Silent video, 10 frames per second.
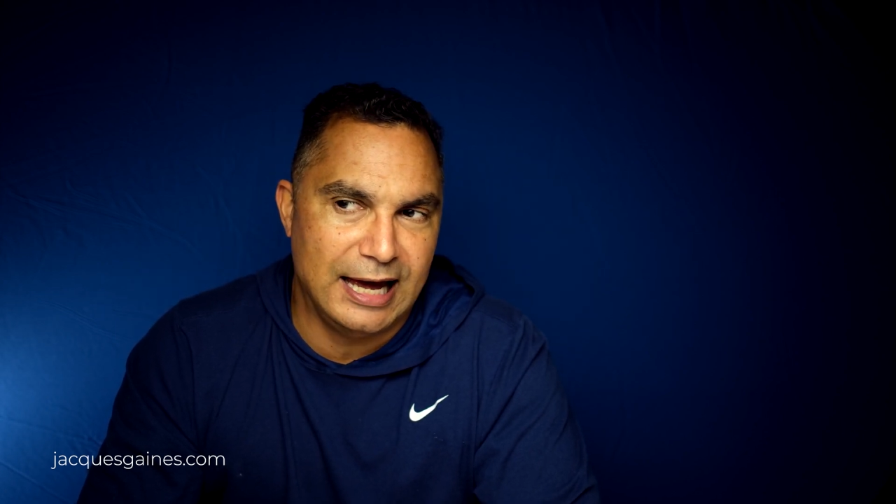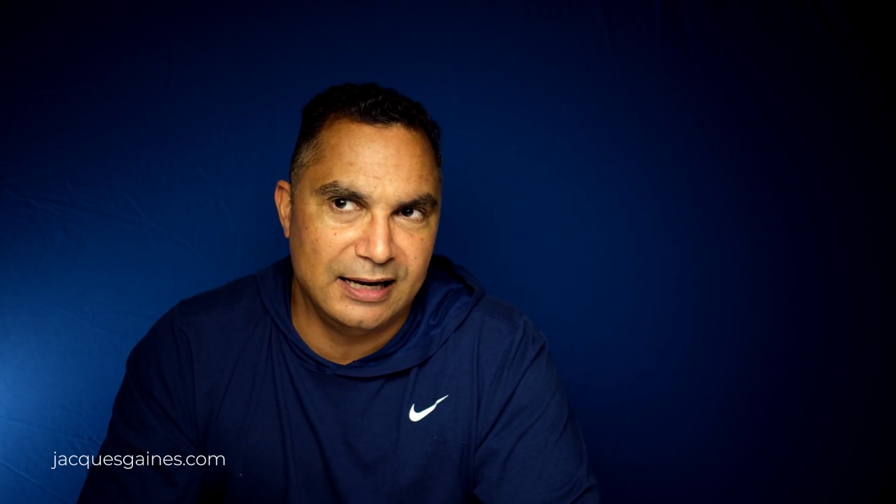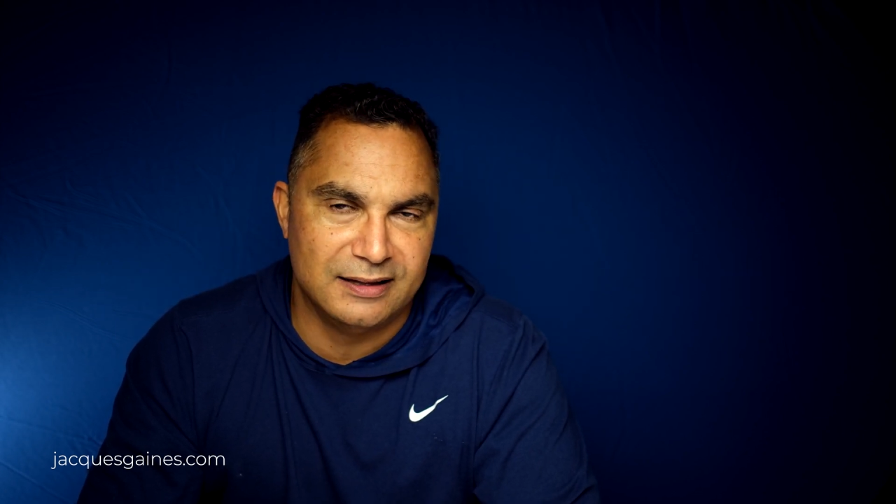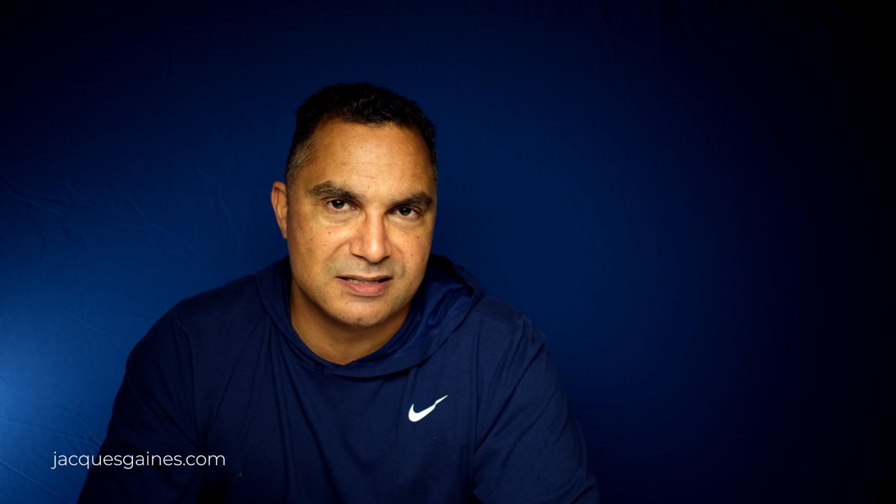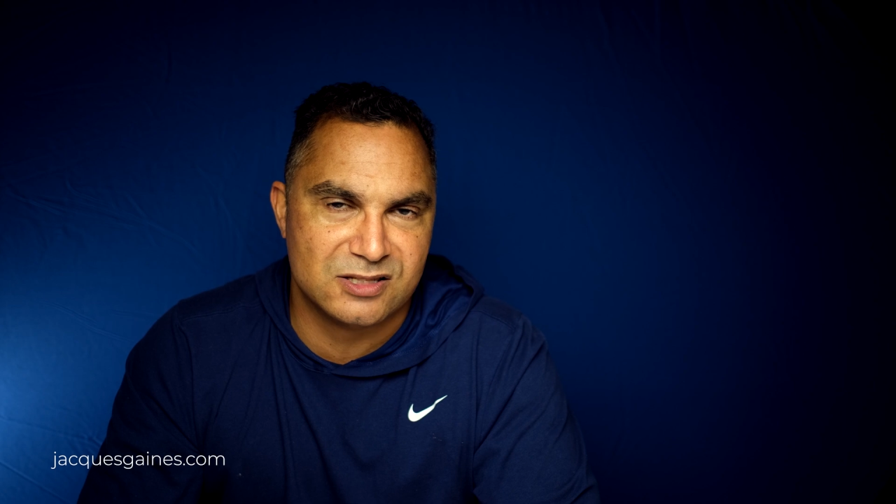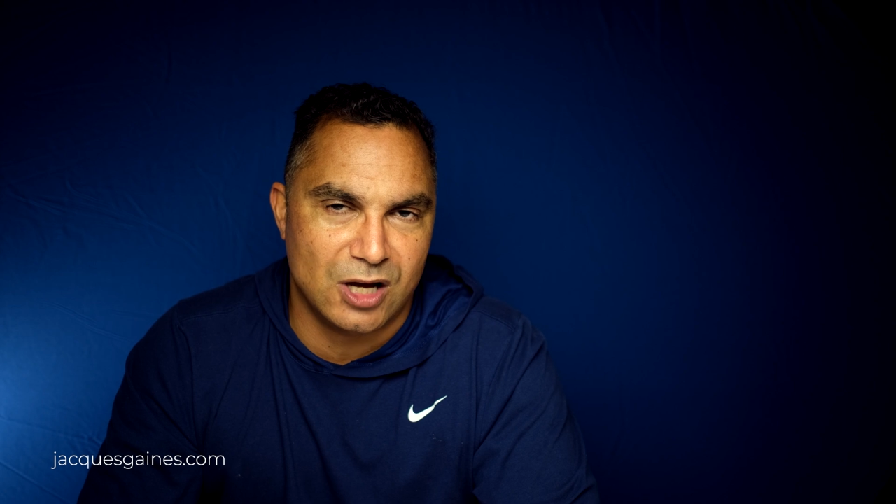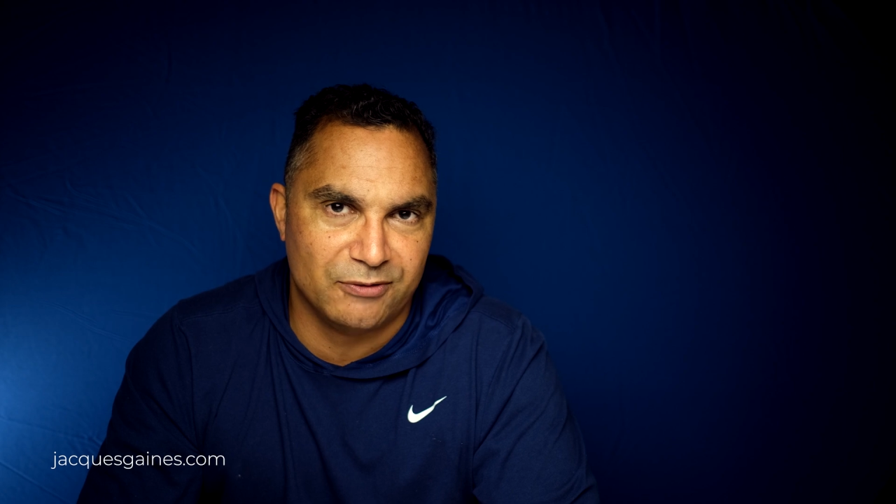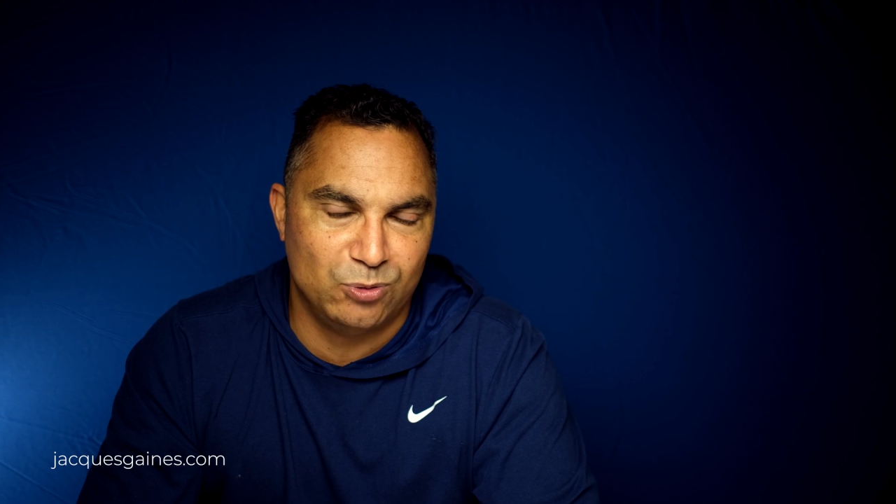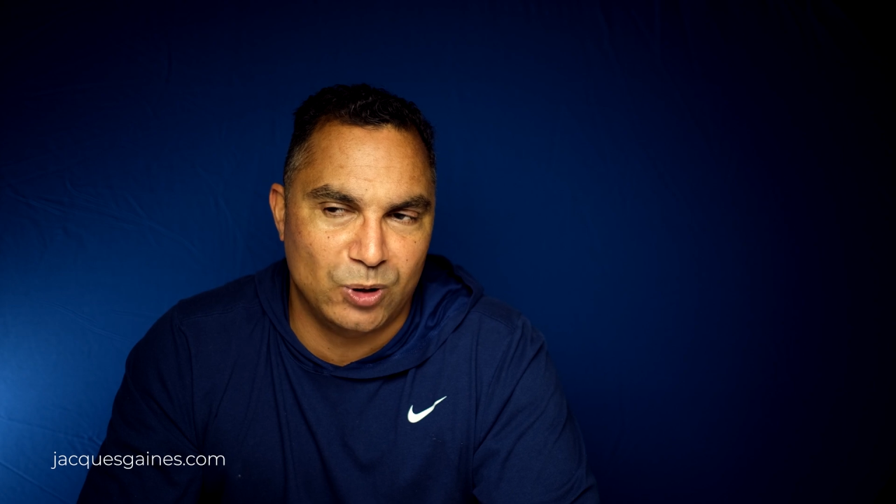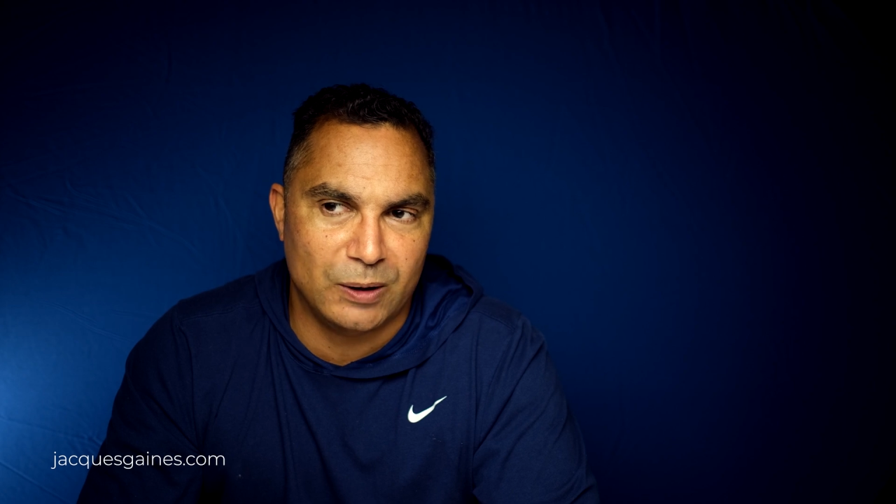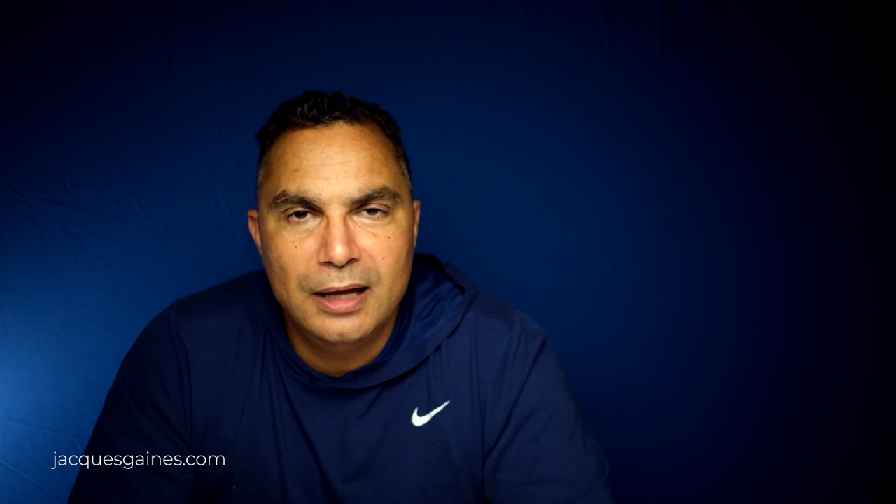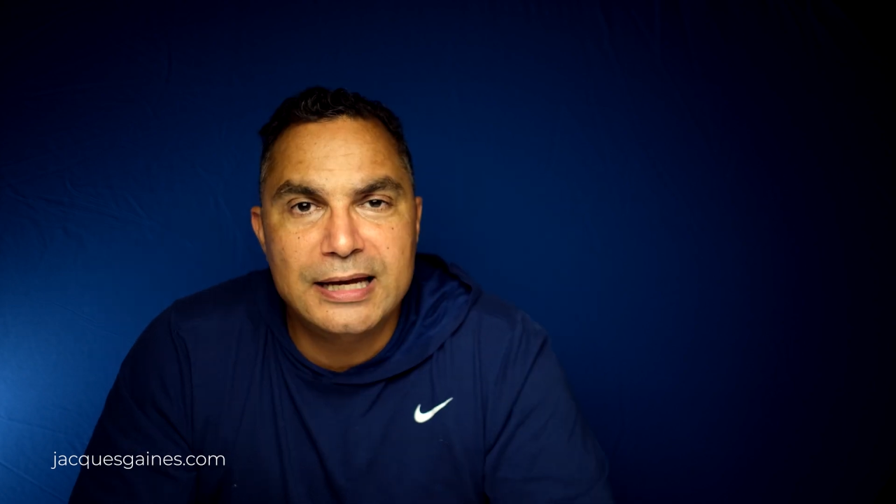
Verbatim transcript: out of this software.